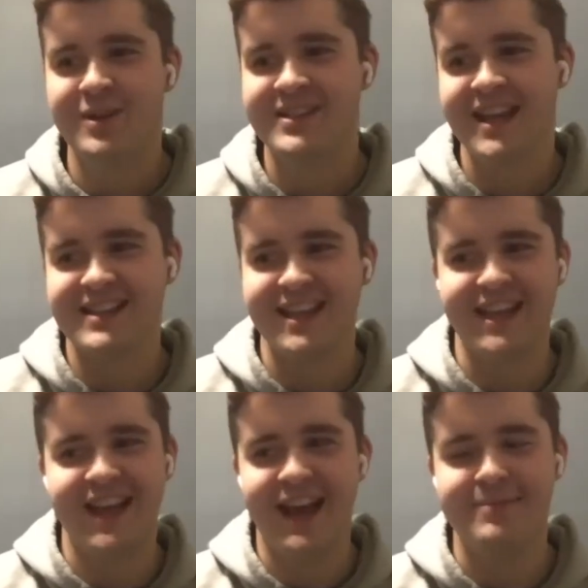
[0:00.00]
say is
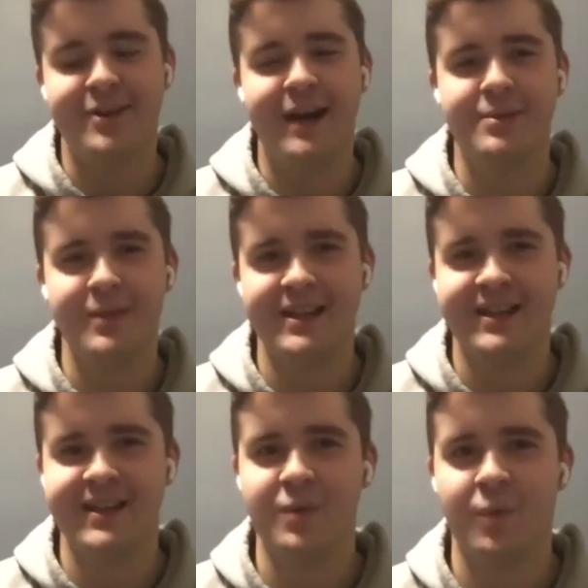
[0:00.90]
like I probably
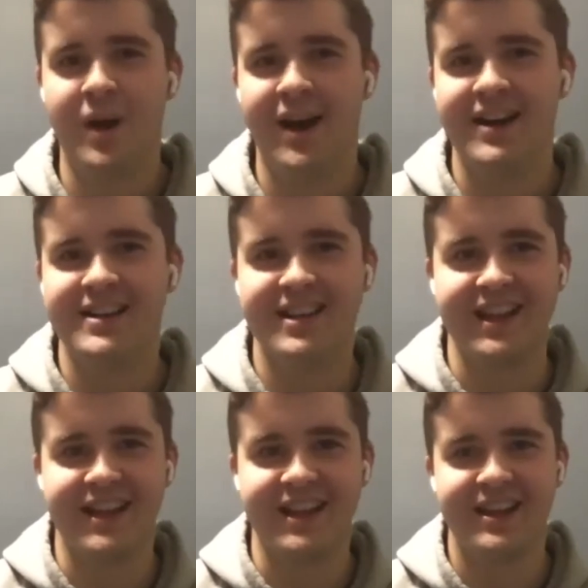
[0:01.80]
didn't want to
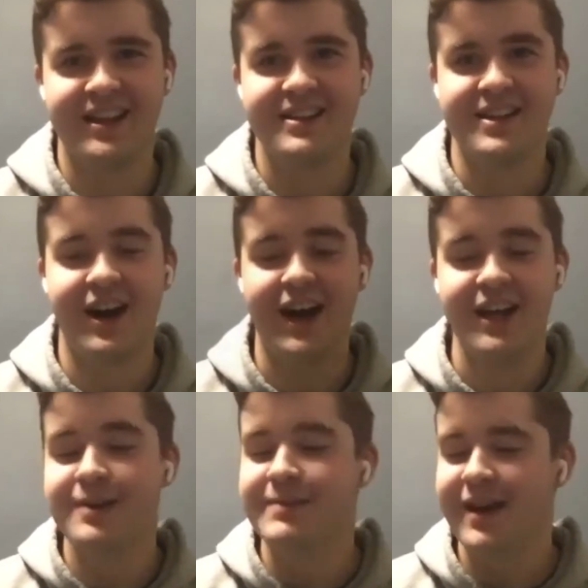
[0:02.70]
like talk
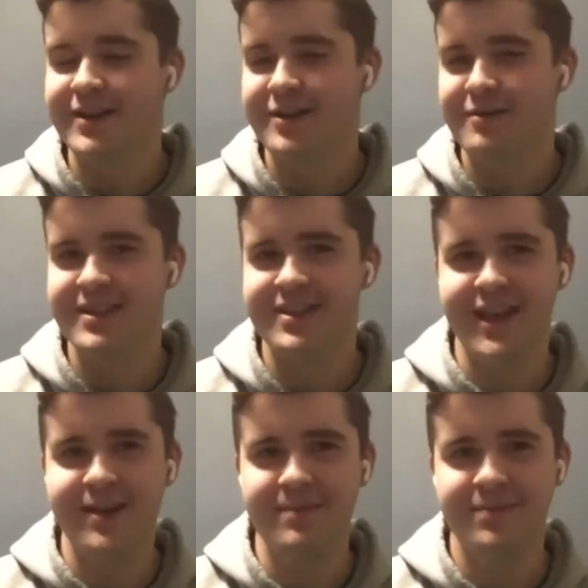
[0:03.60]
about it with
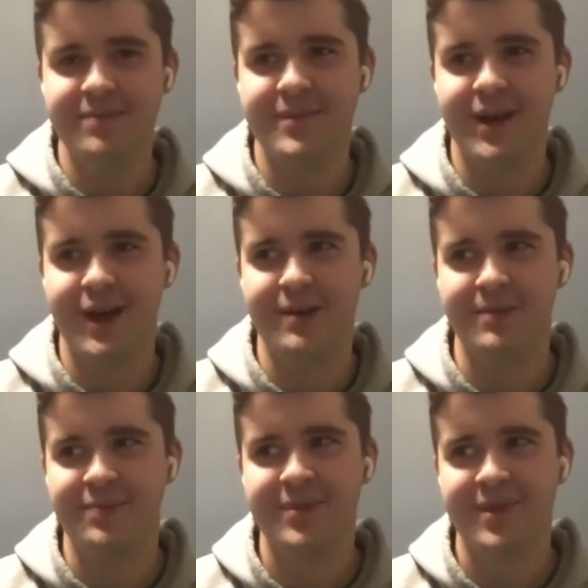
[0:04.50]
them.
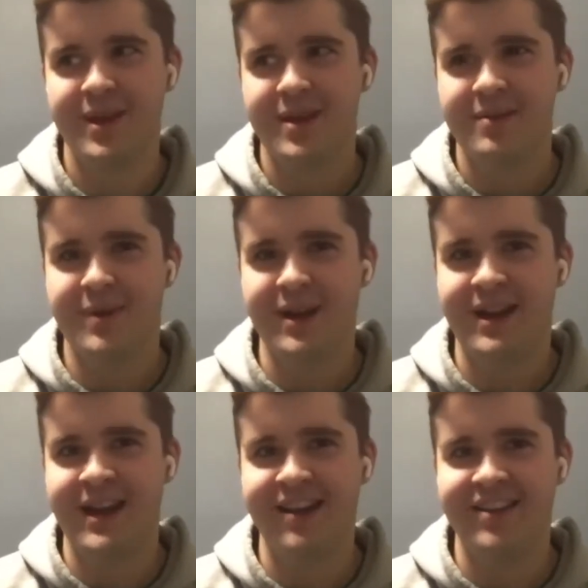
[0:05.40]
Um, but
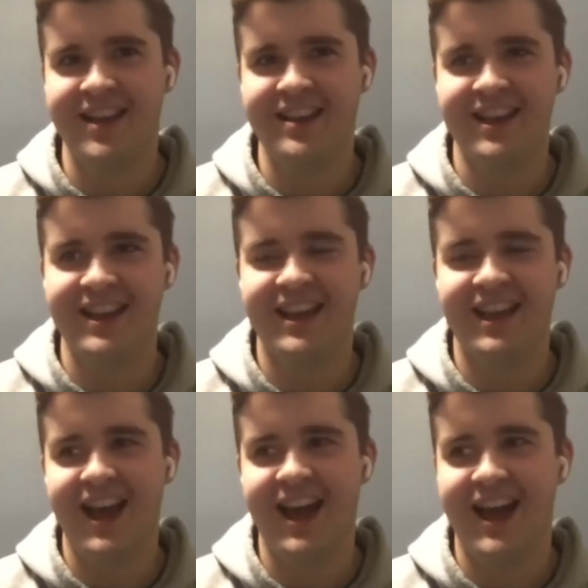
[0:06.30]
now that like
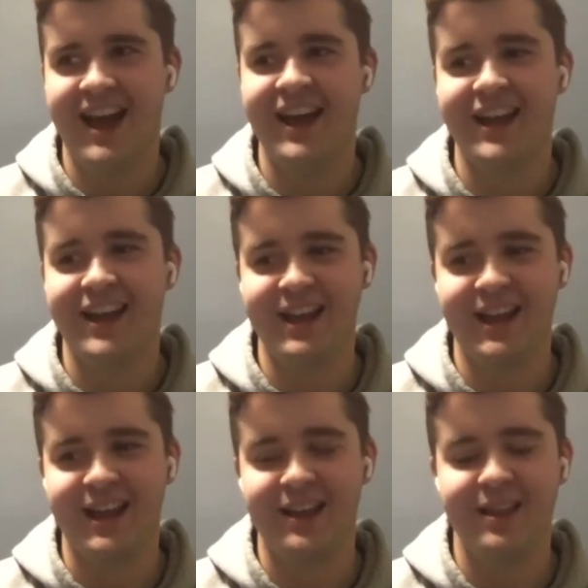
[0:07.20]
I can
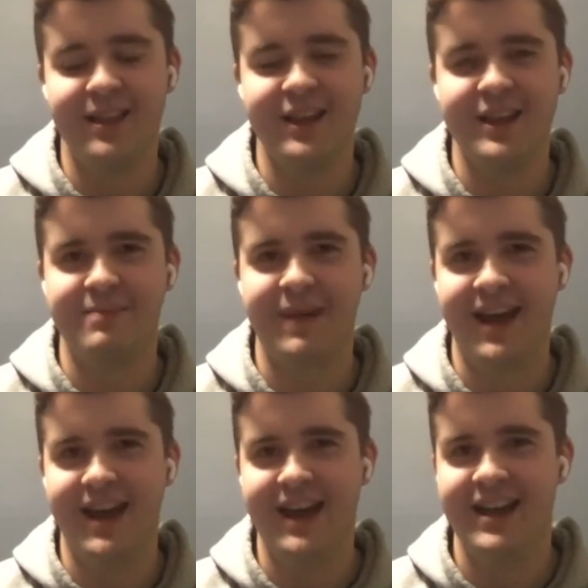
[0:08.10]
like look
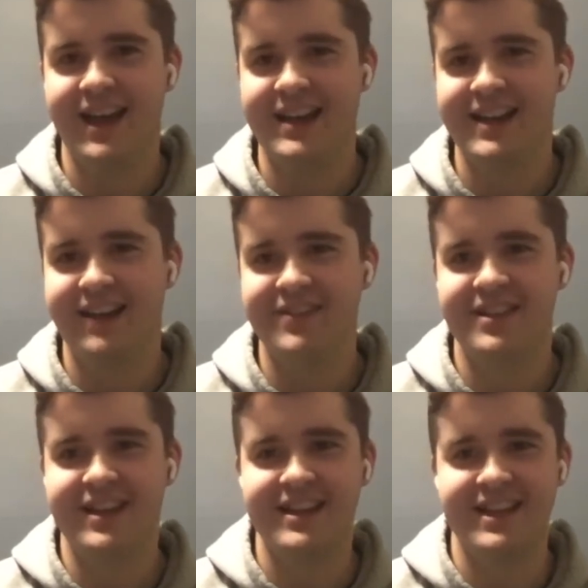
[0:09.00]
back, I
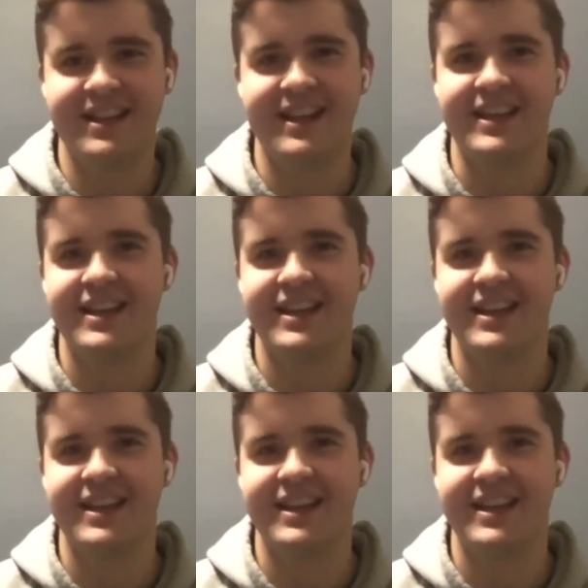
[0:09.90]
definitely did like